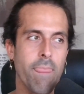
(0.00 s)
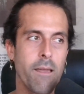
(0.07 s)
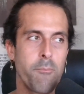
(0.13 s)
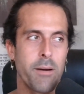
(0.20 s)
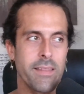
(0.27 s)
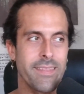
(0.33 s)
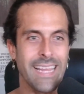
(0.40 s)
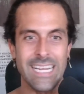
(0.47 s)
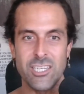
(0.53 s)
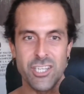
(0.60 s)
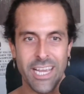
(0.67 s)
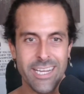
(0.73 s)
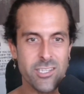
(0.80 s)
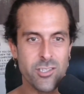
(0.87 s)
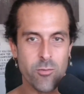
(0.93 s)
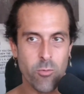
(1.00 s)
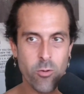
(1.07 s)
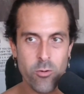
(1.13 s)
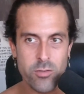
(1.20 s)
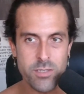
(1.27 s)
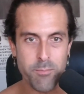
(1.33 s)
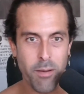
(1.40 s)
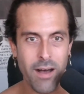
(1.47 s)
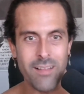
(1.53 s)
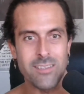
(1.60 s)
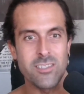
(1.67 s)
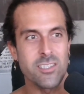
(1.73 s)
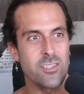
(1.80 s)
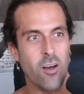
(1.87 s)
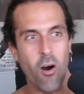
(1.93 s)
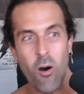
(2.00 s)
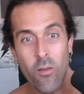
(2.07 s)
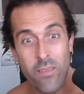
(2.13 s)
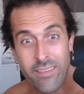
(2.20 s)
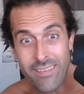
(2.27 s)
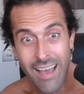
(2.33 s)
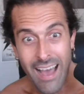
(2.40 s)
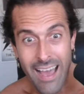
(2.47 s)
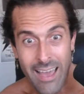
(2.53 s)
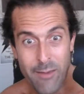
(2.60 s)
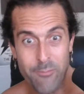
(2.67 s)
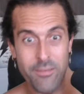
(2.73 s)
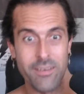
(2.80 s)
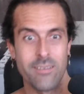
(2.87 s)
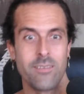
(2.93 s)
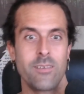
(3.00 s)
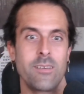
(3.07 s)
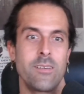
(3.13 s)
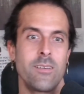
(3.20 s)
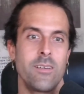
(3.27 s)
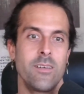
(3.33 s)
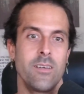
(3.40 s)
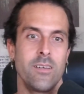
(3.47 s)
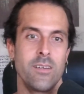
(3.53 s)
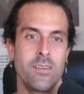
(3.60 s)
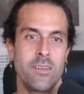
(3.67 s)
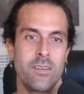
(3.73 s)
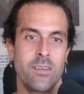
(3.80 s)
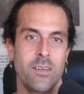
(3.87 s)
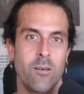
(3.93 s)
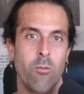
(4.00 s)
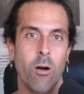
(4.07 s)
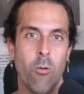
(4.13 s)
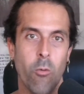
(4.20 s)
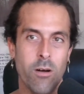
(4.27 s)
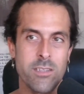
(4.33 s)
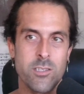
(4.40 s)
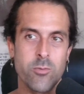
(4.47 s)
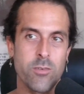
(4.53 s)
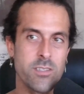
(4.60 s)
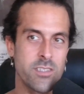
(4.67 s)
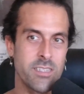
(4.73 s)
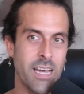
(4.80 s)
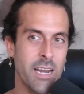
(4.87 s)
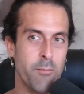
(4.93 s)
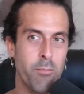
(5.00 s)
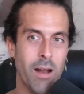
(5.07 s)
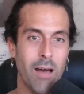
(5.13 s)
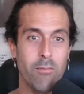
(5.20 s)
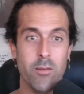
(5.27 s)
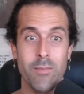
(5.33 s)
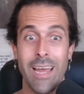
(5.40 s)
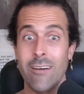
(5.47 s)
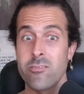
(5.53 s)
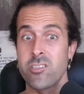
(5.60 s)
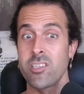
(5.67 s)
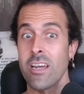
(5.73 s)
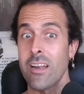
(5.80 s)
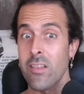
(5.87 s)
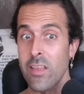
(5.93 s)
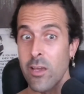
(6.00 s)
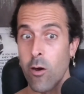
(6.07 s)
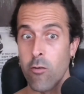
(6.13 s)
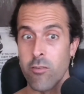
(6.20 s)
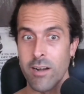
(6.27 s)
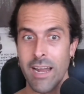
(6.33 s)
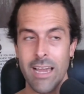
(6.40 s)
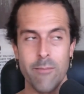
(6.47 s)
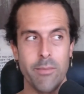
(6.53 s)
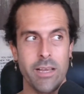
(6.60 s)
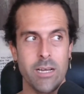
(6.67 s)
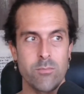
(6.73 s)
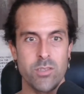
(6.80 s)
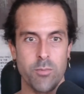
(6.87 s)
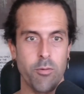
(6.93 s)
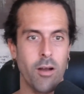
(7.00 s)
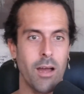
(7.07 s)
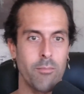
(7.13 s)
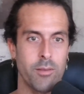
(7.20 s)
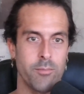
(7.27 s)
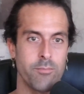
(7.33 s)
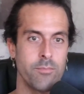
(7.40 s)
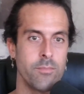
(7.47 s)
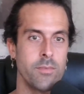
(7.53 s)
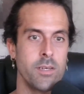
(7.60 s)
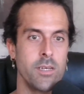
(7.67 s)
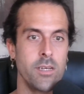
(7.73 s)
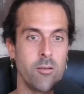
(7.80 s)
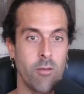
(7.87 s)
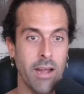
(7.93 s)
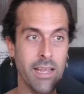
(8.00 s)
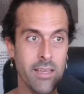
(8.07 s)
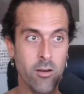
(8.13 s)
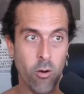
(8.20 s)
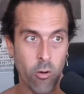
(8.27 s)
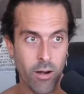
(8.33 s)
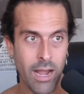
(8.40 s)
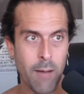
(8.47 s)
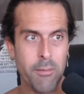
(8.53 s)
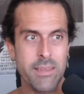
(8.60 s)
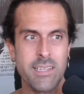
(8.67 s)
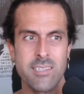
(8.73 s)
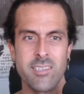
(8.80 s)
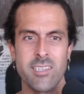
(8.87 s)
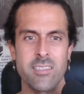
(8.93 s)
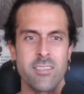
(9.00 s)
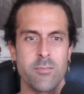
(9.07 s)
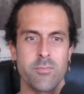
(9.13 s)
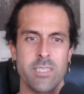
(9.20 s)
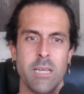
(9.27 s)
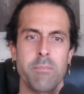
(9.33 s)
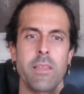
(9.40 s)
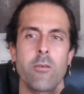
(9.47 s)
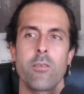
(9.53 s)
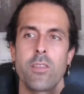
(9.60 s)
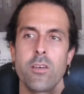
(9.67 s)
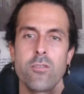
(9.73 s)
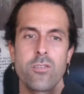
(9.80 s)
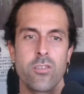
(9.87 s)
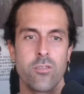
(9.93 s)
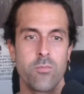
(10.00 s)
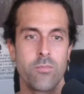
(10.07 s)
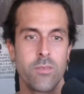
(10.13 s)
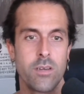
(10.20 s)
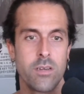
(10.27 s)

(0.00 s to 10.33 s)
But they change the rules and policies all the time. What once was not a problem now suddenly overnight becomes a problem, right? Or how about the system? Same thing with YouTube.